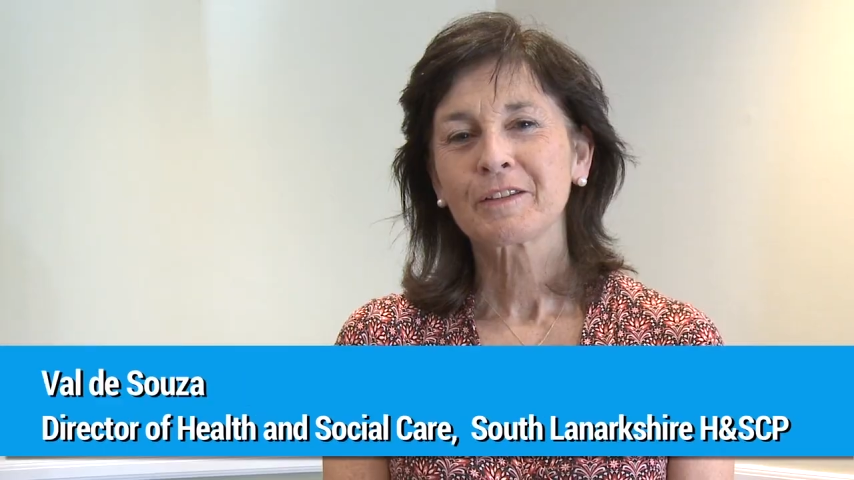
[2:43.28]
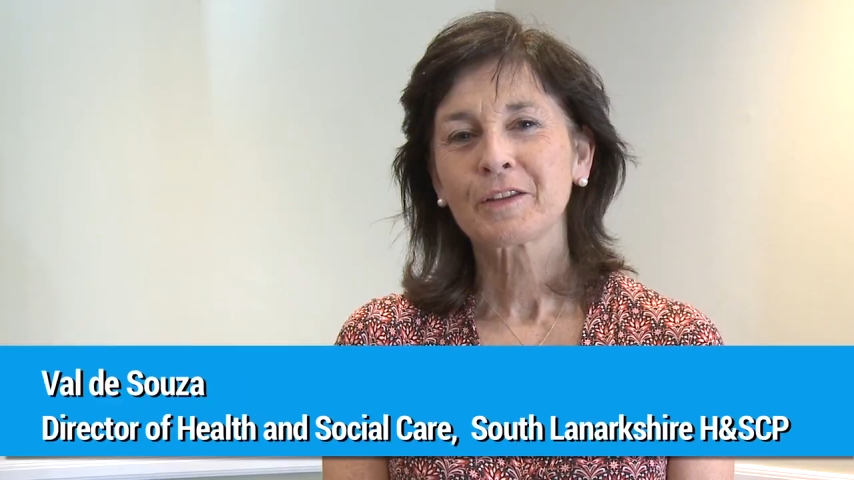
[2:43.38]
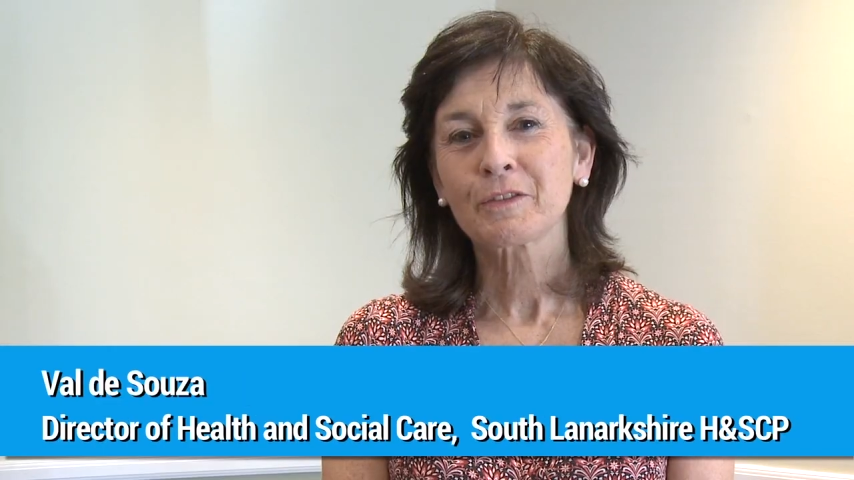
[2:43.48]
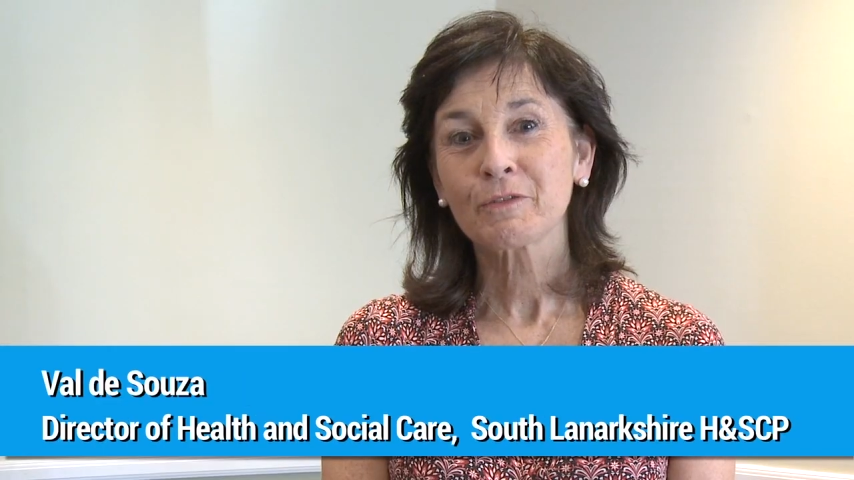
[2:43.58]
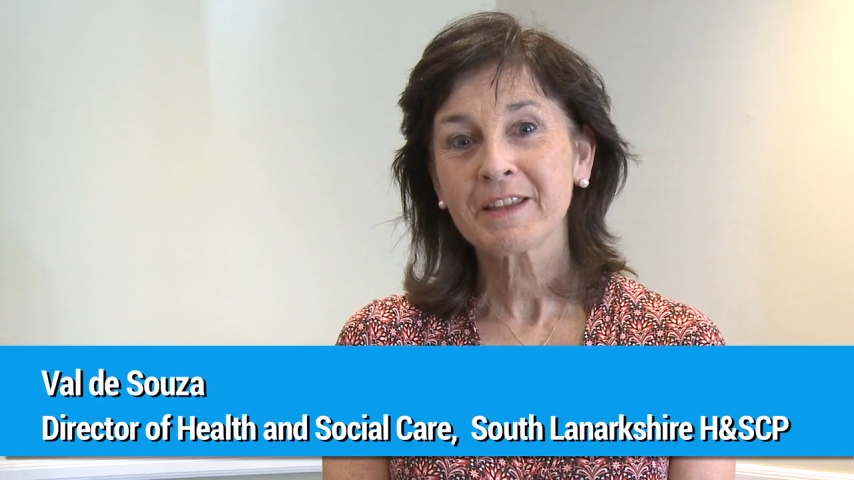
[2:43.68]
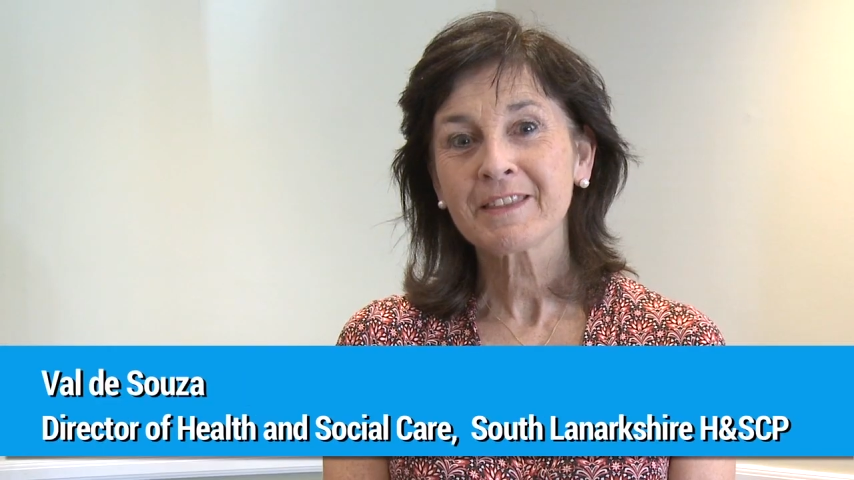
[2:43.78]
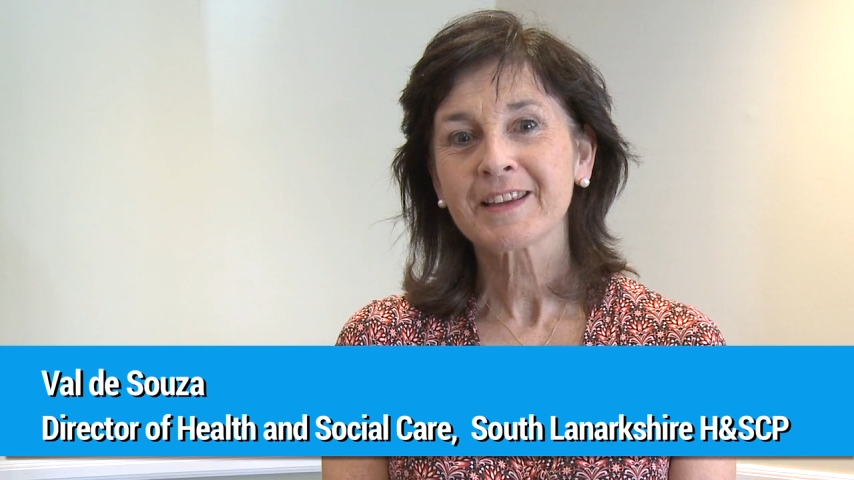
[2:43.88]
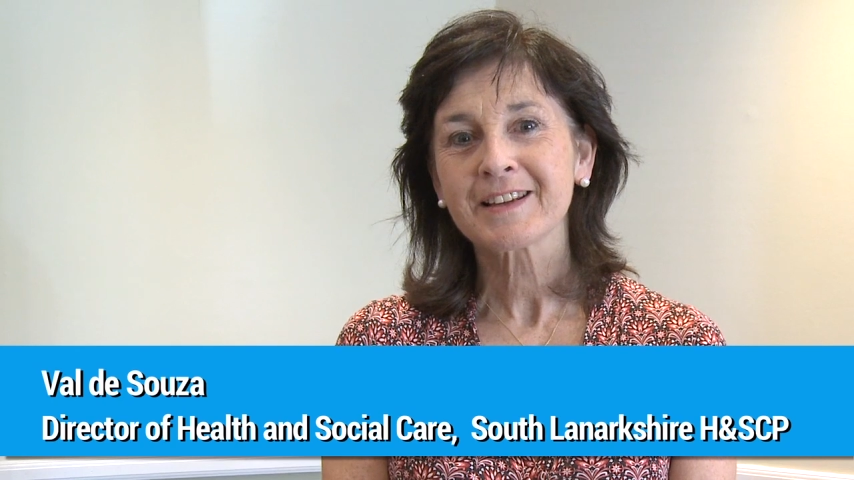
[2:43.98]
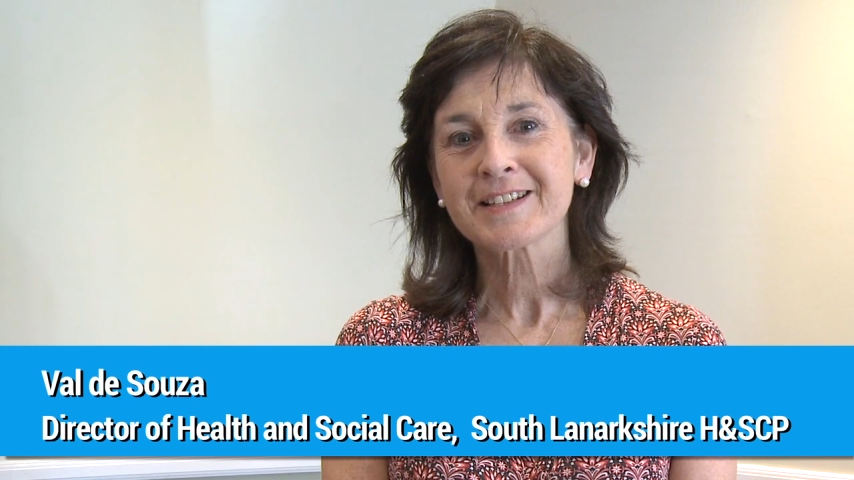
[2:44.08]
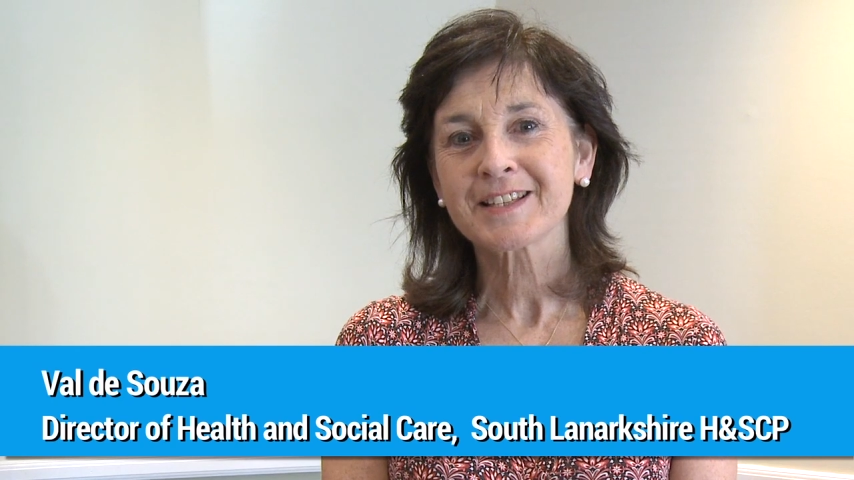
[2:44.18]
The three
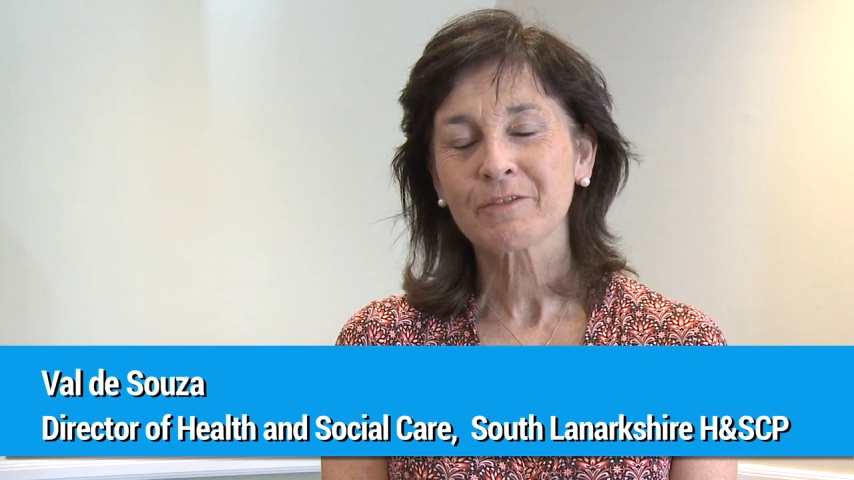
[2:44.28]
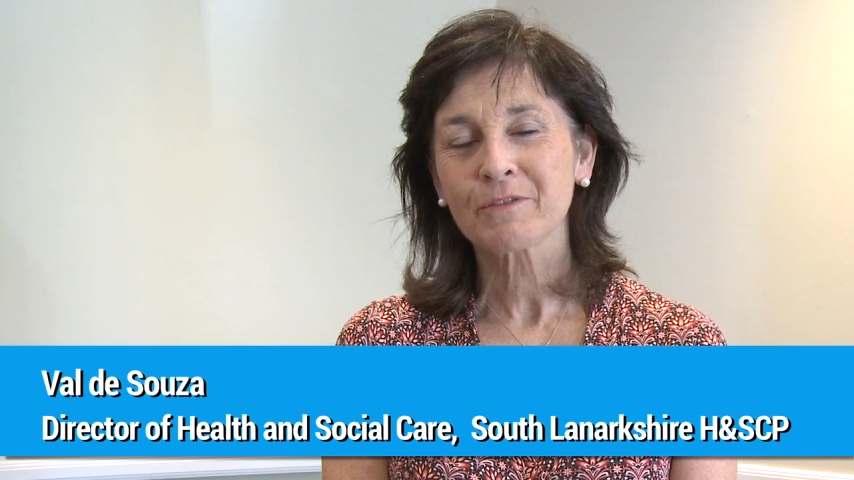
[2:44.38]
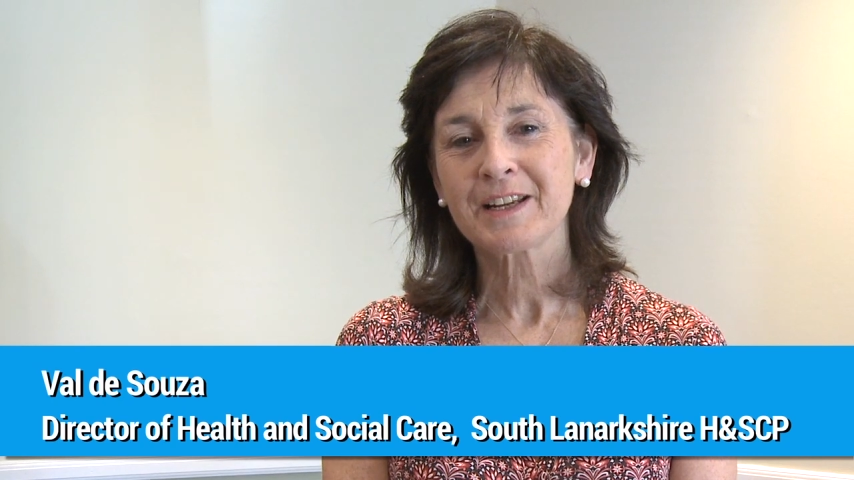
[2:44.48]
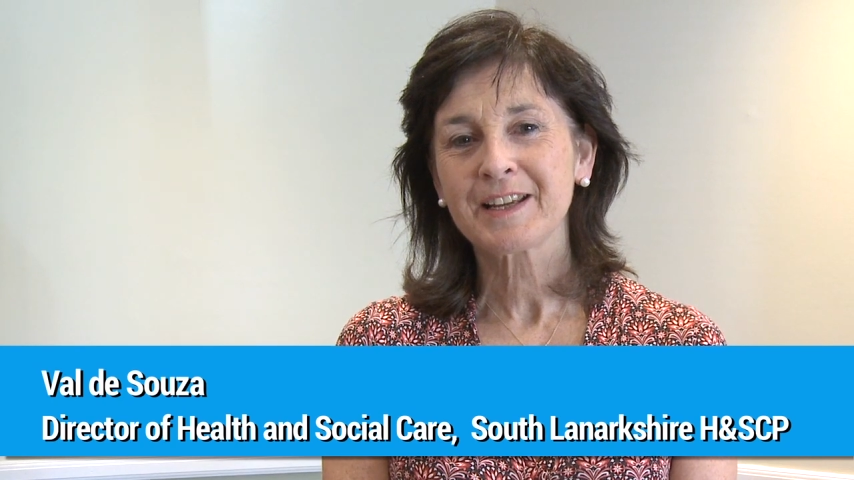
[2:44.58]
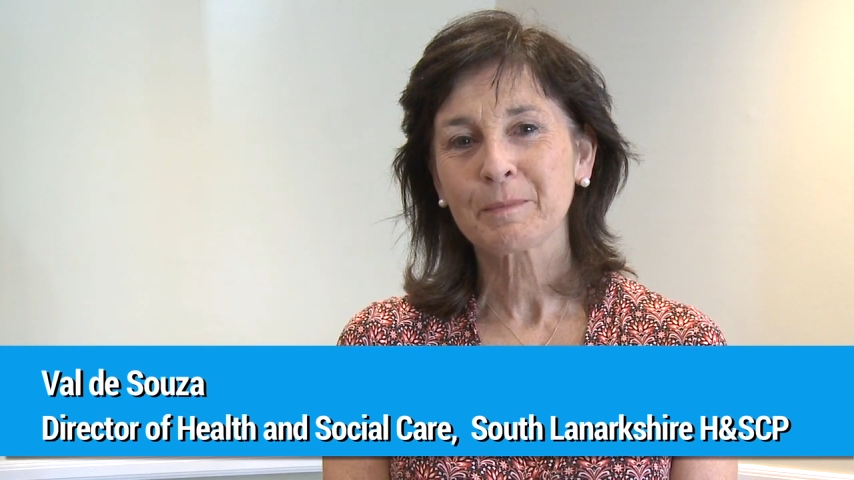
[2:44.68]
things that really